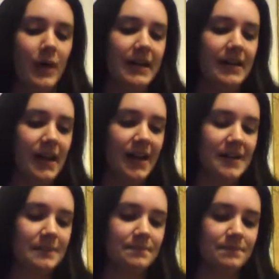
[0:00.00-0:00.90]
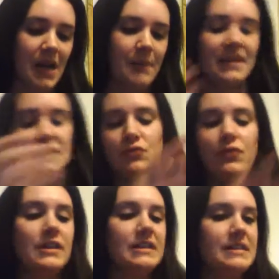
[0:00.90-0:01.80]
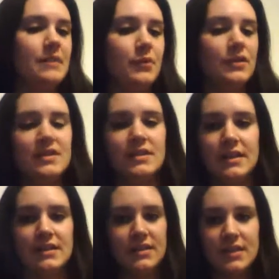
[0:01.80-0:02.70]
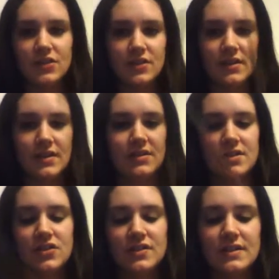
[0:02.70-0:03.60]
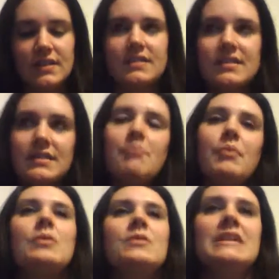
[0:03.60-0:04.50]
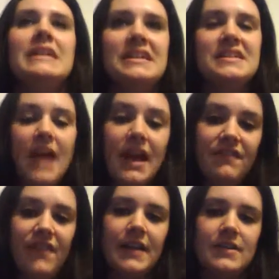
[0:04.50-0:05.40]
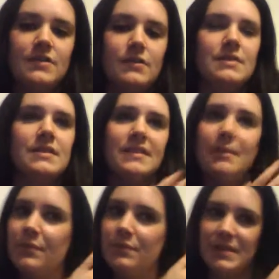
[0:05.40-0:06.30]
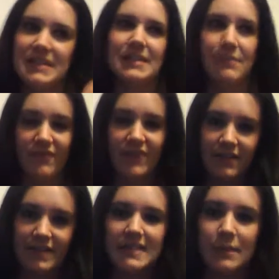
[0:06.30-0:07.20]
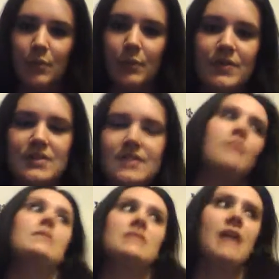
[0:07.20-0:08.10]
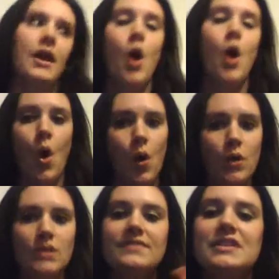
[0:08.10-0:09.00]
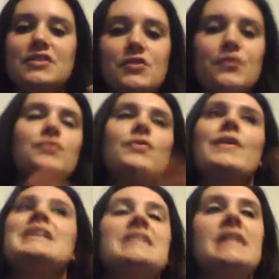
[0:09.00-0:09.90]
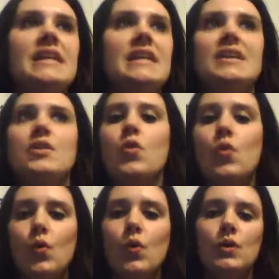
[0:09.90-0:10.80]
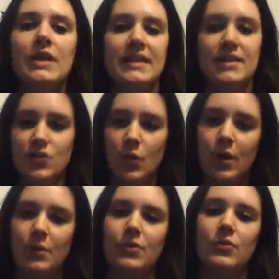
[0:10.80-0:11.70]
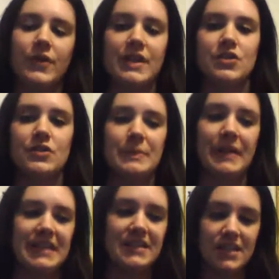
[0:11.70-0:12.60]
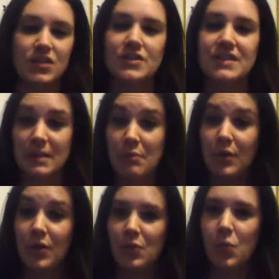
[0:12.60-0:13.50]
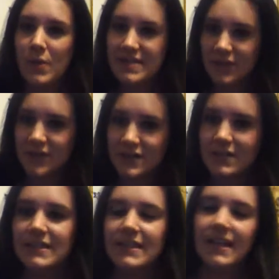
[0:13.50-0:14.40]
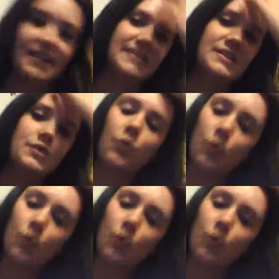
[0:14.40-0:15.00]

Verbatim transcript: but, um, I mean, it's really simple. It's, it's such a, it's just, a, it's simple. Because I find Newt to sim- be a very simple person. And he's got all of these crazy, cool, and adorable creatures, but he's such a simple wizard. He's